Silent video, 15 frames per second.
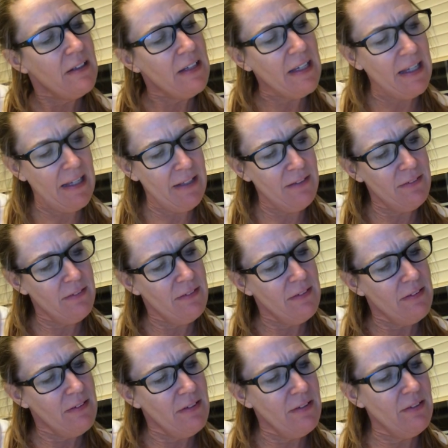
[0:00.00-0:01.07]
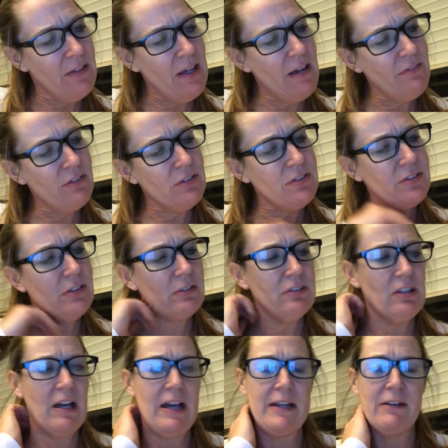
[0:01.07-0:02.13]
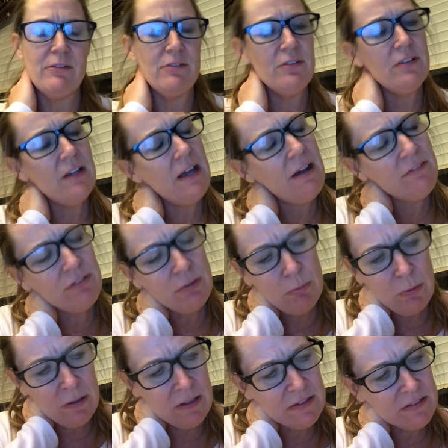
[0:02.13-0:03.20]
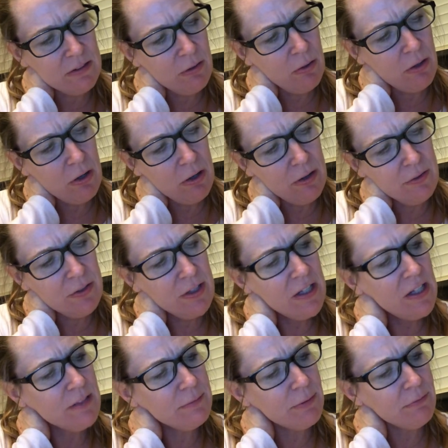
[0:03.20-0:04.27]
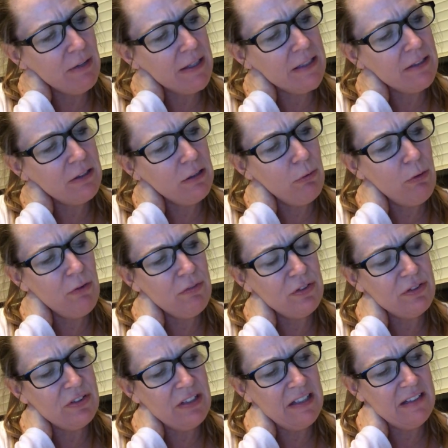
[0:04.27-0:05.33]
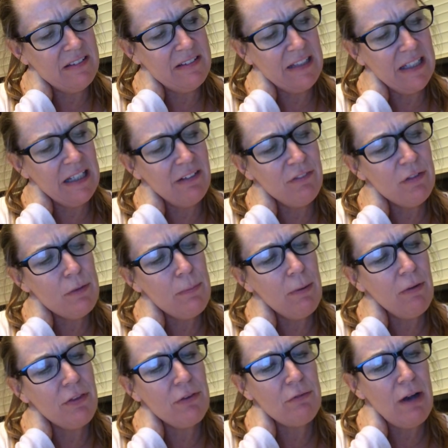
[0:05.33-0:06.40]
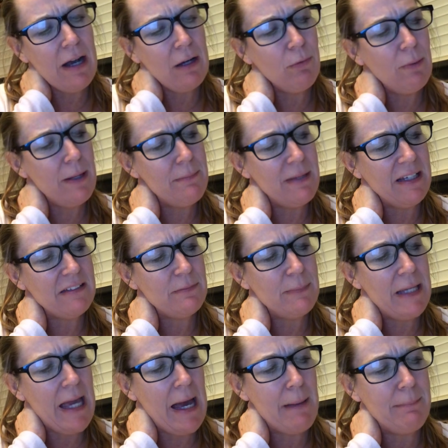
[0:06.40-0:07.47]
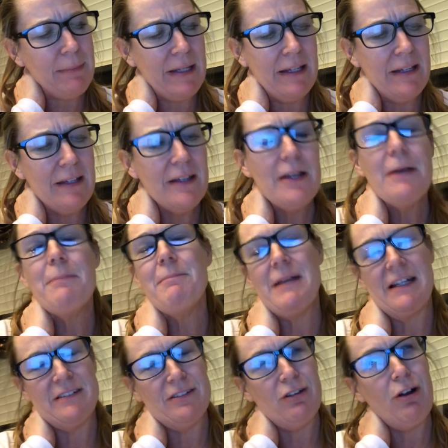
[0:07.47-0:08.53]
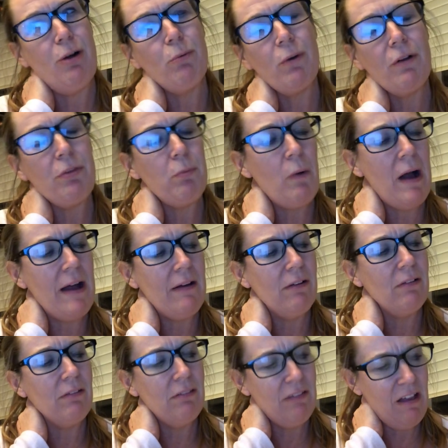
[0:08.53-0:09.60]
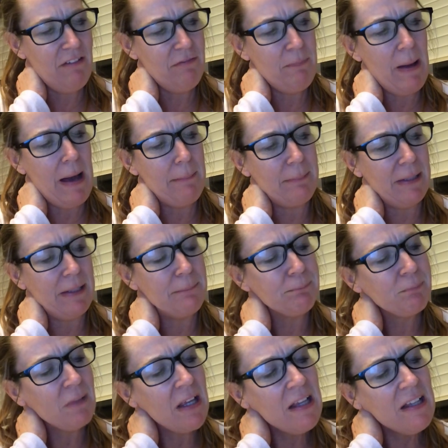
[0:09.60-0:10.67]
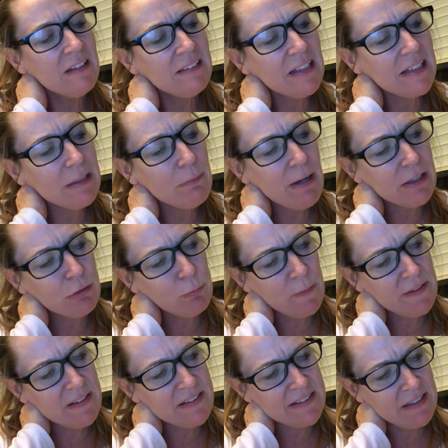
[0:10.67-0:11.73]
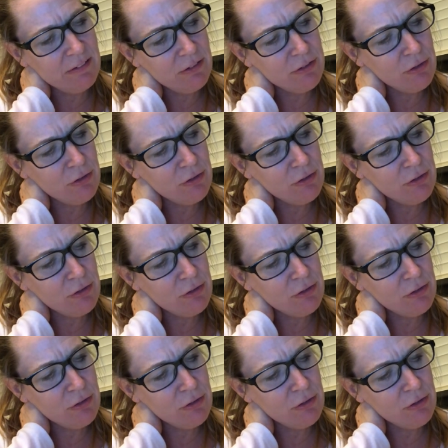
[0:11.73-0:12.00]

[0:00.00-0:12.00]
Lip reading: it. Never so tired, never worked so hard. To be ready to go overseas. Thinking of you both in Rockaway makes me happy. Makes it all worthwhile. Love, Poppy. Lily watched one of the sailors'